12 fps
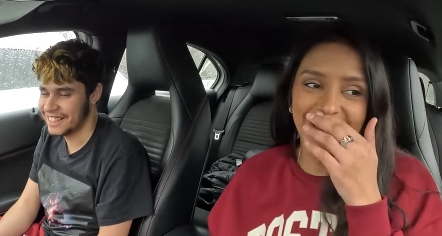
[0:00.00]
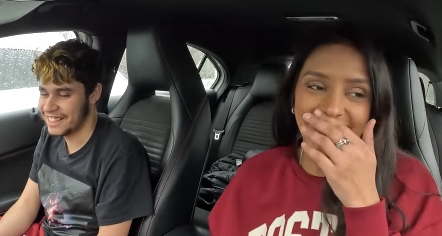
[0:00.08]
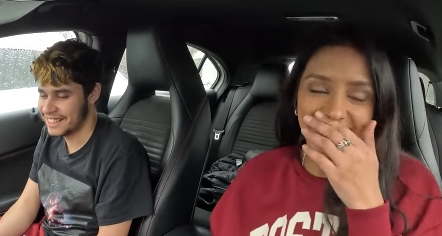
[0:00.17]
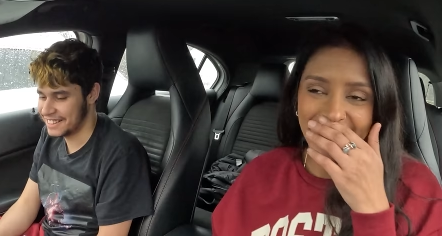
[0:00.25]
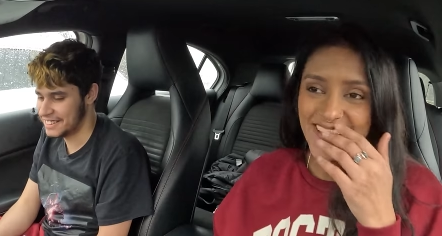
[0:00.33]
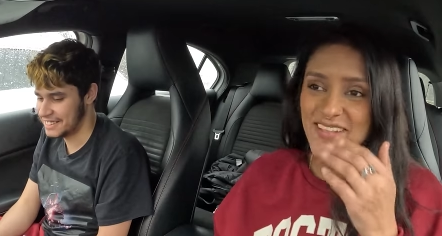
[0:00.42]
Speaker 1: but
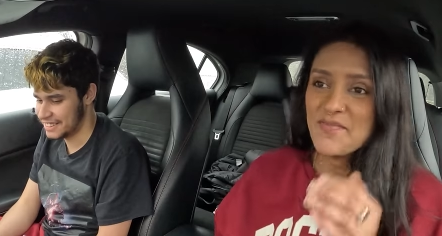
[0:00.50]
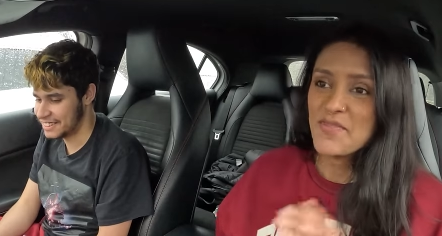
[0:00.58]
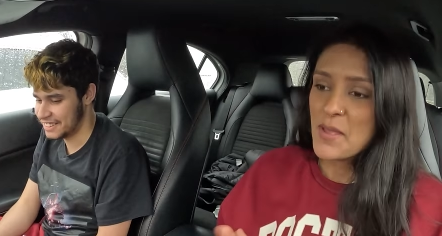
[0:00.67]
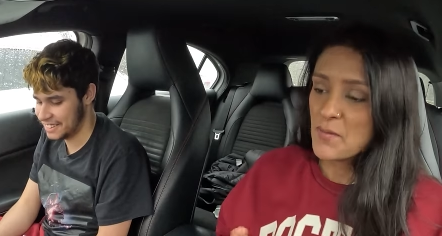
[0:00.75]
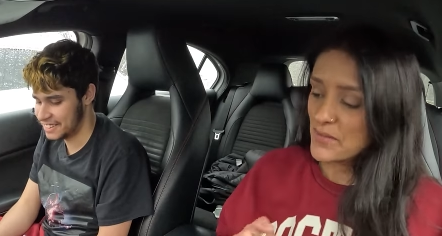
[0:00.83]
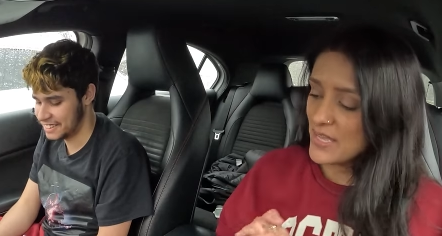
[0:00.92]

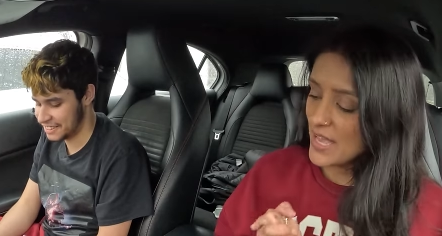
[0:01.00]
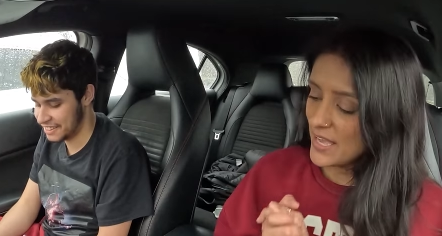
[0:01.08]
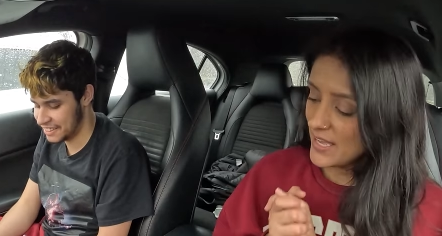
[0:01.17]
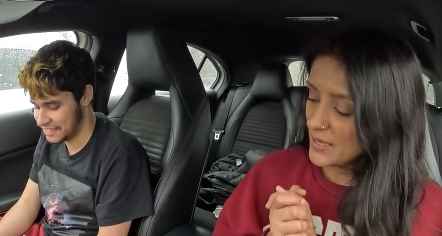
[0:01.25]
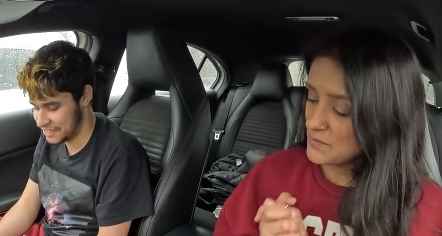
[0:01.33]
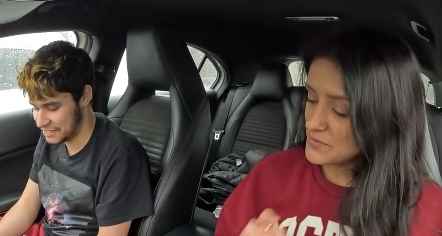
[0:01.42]

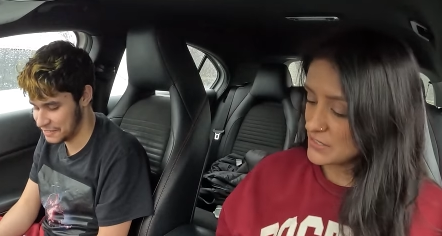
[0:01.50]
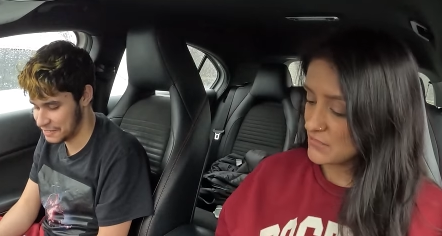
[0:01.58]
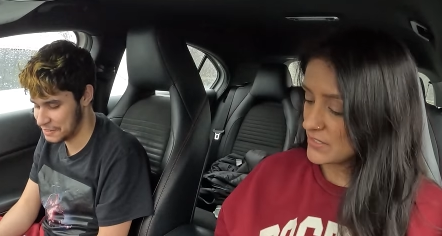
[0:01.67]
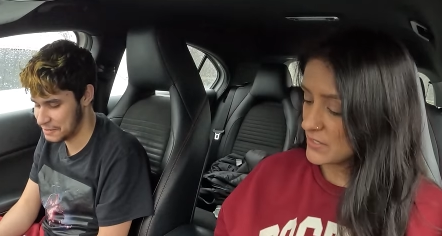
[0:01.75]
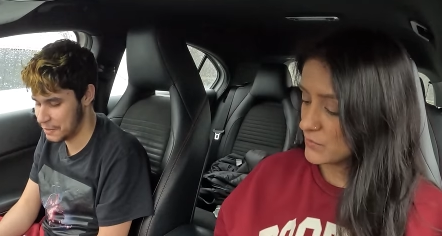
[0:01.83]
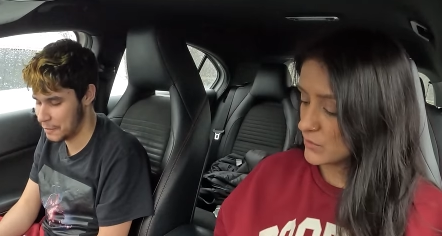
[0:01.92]
yeah, um,
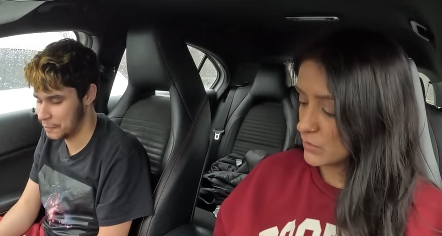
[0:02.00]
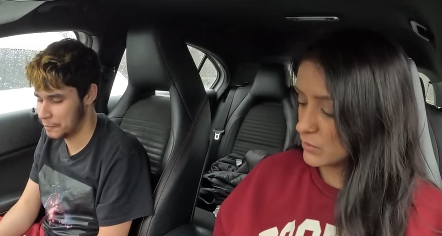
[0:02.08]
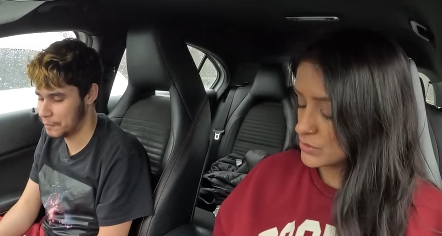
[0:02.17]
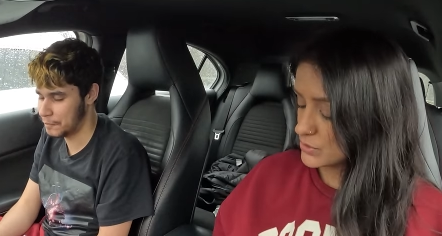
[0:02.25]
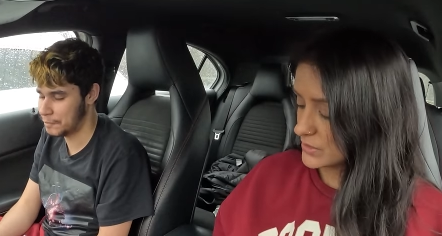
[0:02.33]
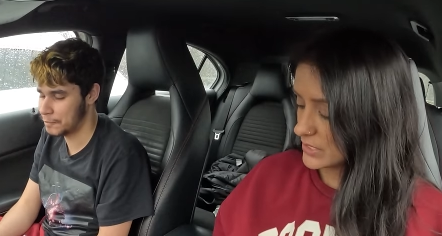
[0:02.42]
definitely we'll
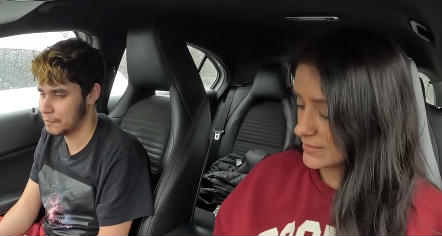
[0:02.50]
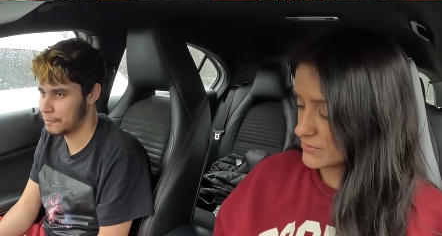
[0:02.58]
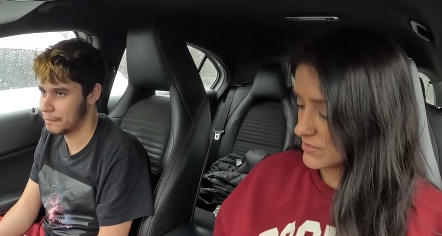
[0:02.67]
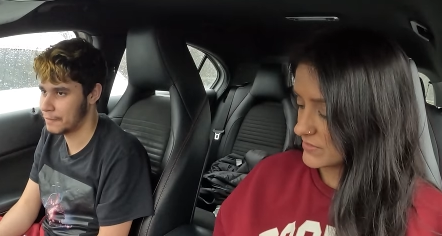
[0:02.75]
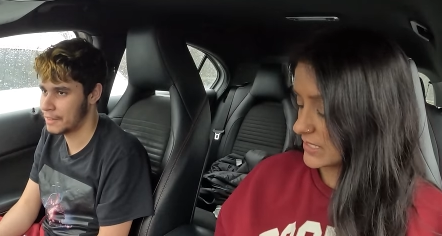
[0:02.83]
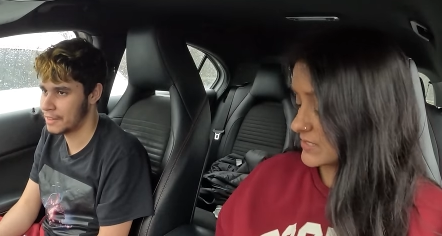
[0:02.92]
do another
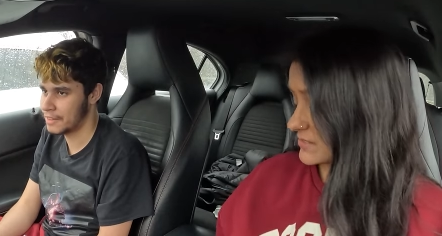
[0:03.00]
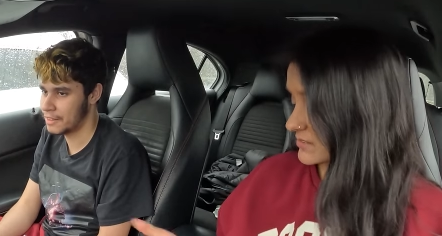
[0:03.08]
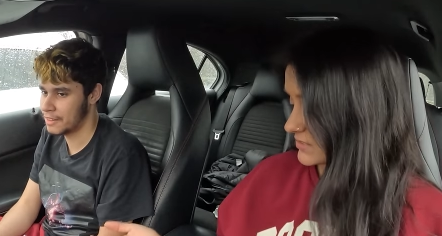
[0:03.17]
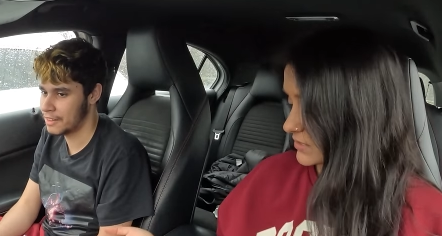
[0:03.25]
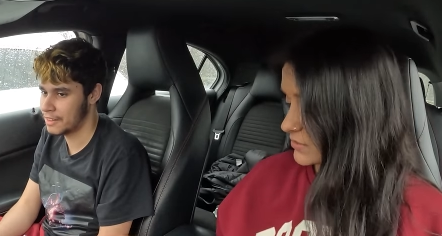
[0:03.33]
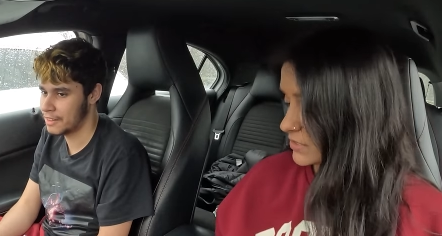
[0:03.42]
driving lesson
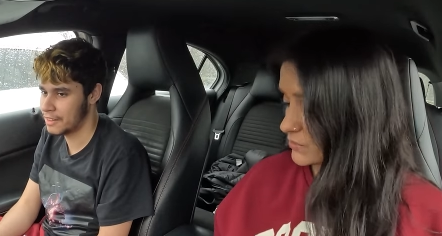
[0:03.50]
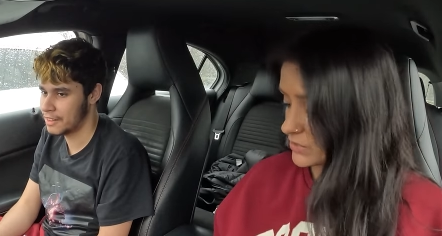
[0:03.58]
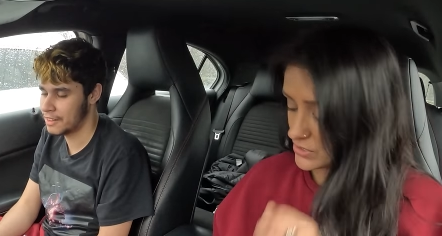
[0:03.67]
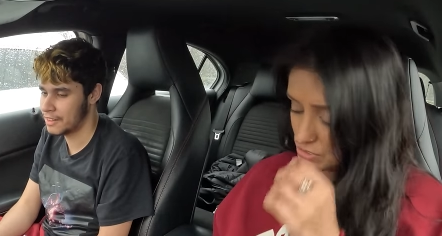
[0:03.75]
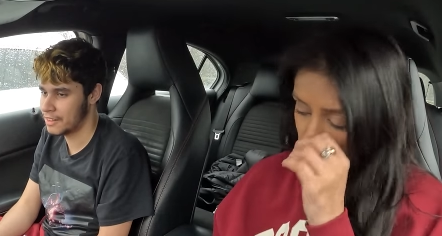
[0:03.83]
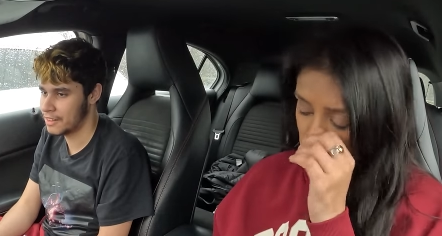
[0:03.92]
because I know you
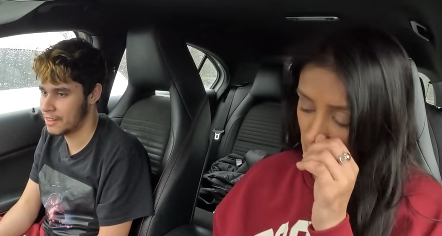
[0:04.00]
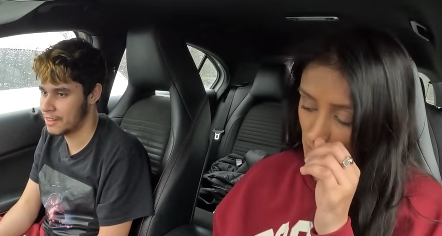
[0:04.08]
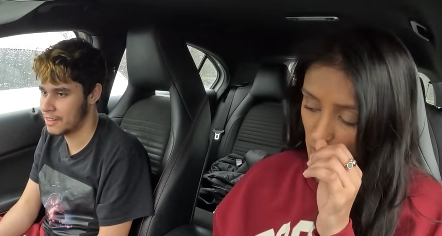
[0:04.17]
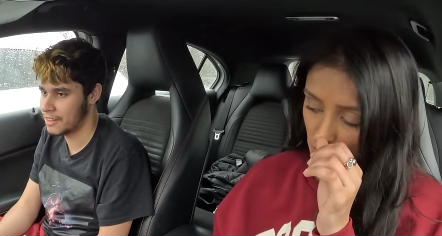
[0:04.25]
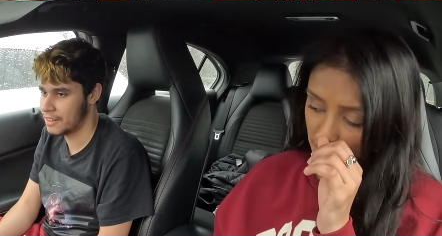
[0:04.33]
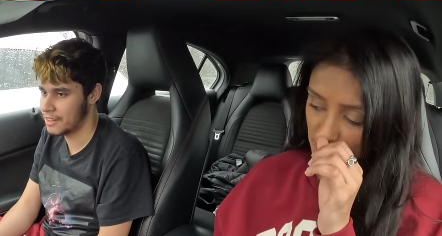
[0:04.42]
wanted to do
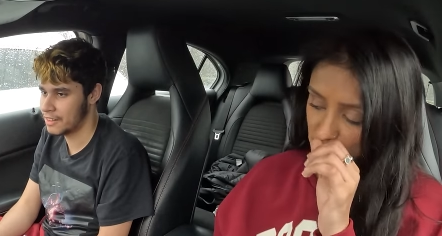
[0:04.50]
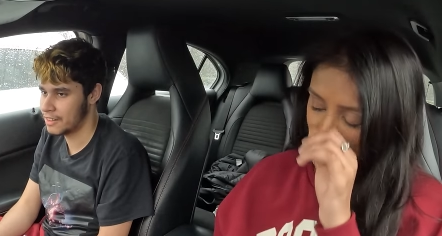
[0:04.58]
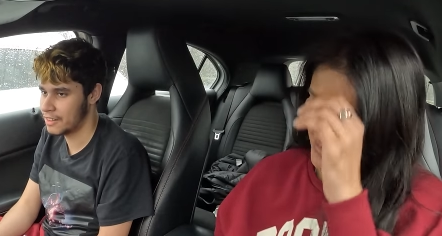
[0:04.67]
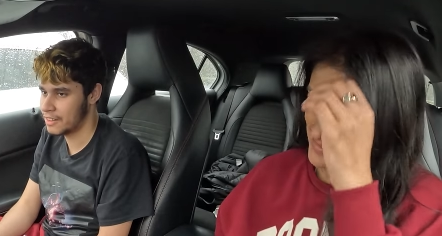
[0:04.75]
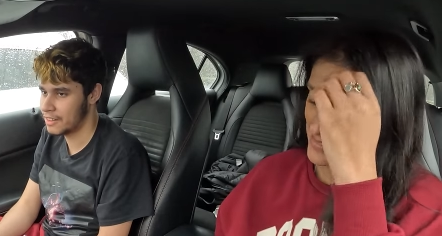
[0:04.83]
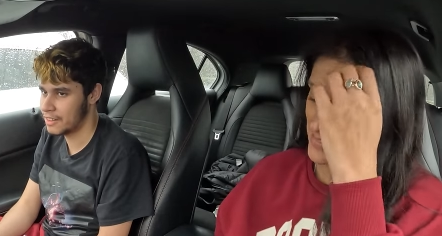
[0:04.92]
motorways, but
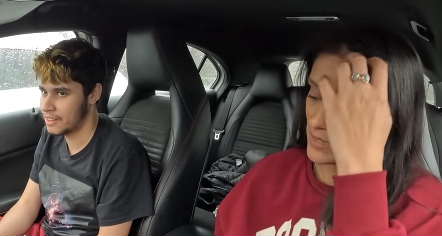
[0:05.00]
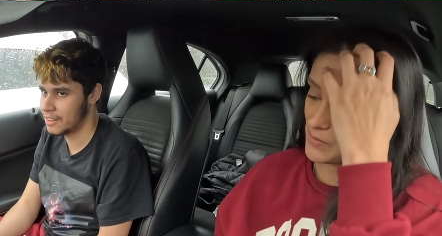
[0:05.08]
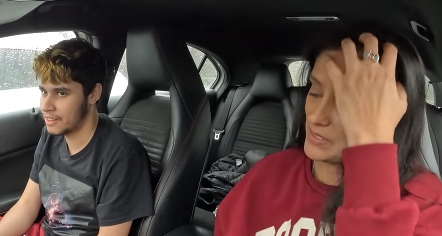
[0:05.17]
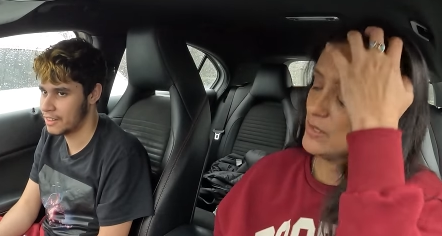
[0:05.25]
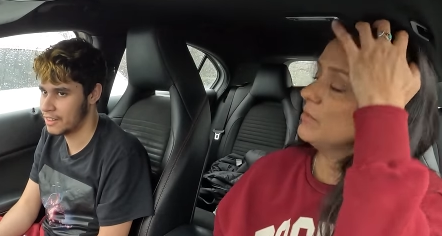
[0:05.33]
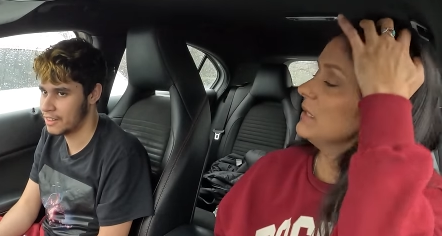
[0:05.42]
that's going to come a
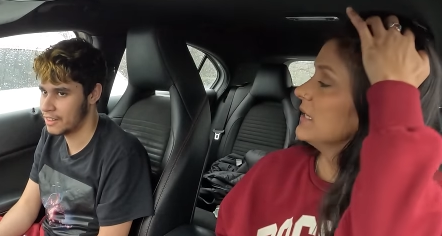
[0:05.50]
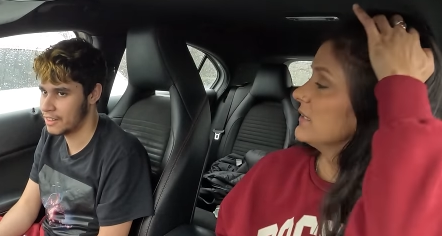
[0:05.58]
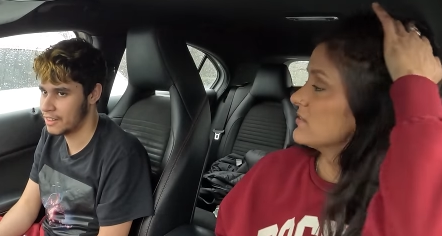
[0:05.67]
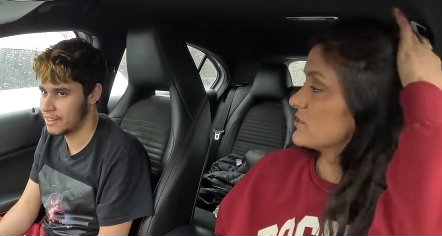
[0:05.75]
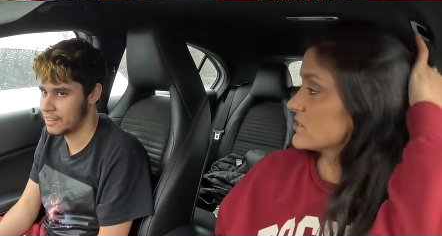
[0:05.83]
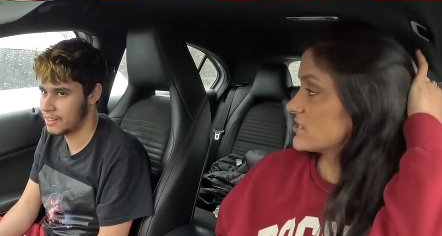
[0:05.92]
little bit
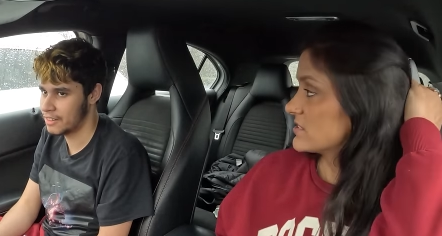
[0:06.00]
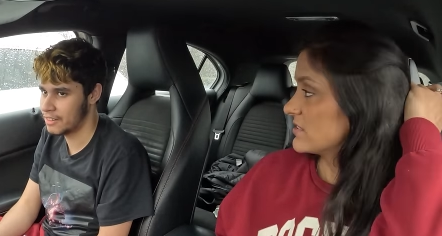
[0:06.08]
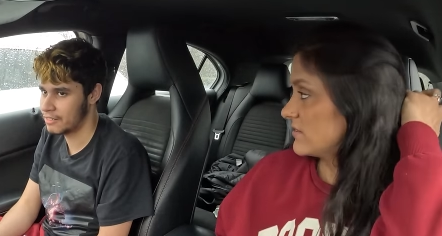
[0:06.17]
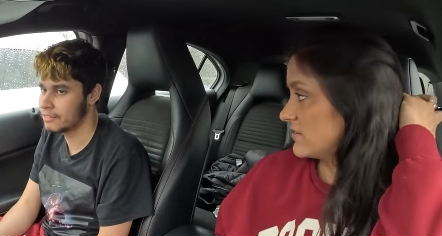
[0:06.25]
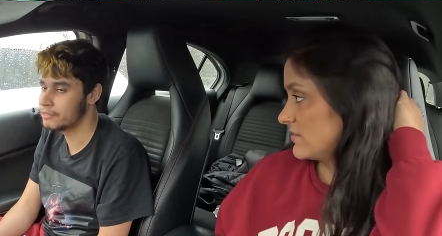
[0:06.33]
later. Just